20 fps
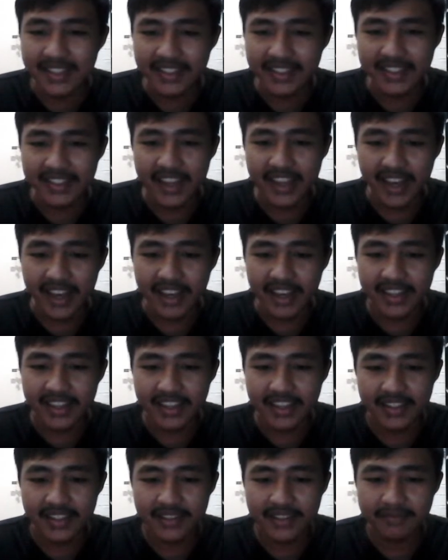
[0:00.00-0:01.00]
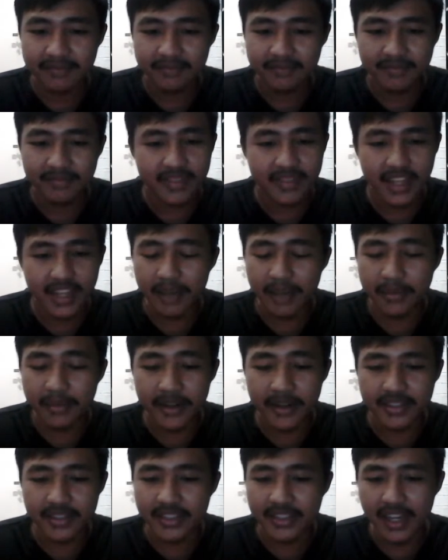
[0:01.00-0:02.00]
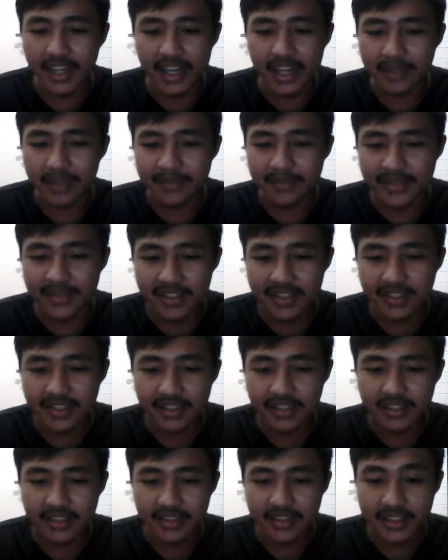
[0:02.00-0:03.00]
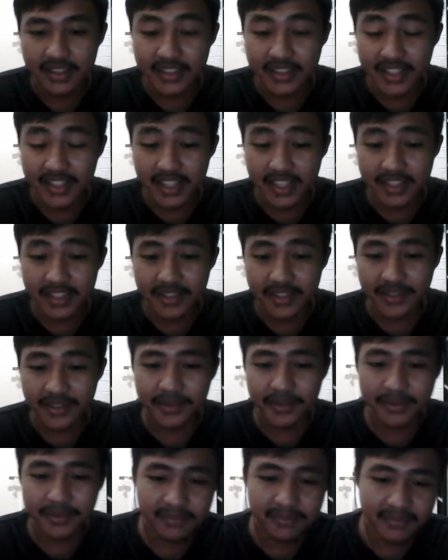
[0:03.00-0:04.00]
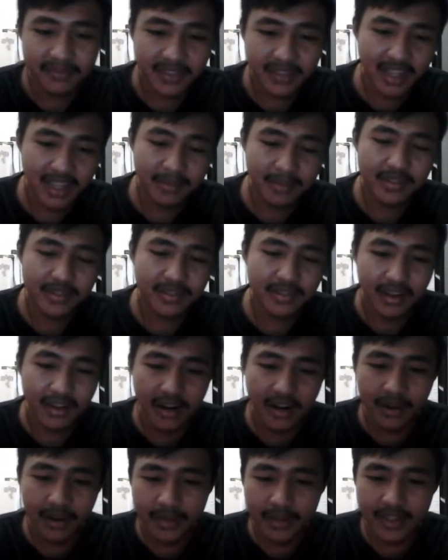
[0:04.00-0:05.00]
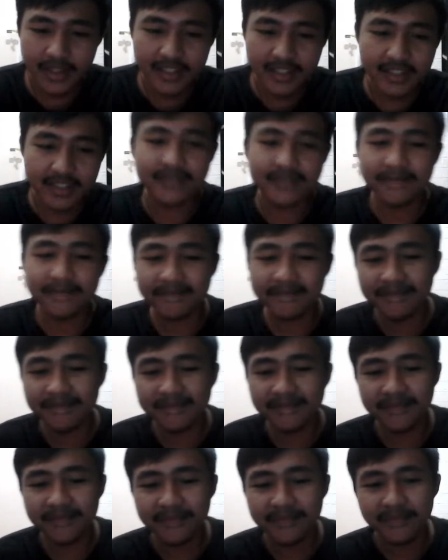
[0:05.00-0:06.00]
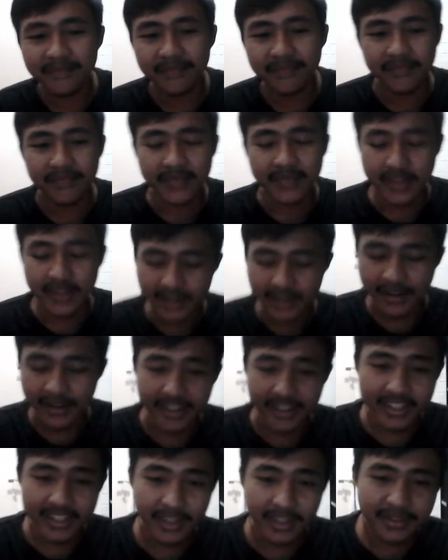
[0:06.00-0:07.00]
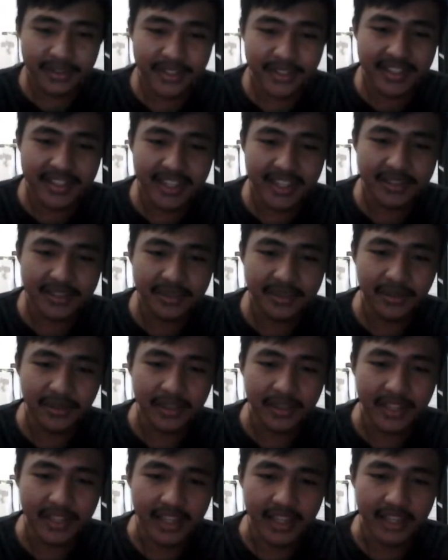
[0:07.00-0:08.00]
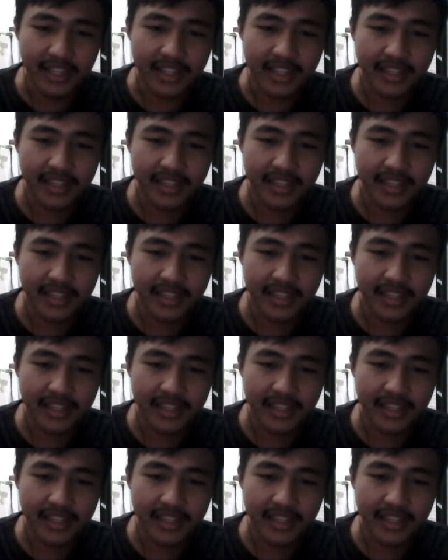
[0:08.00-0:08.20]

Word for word: Yeah. Happier times. Thank you. I'm sorry. Alright, I want to see that throw again.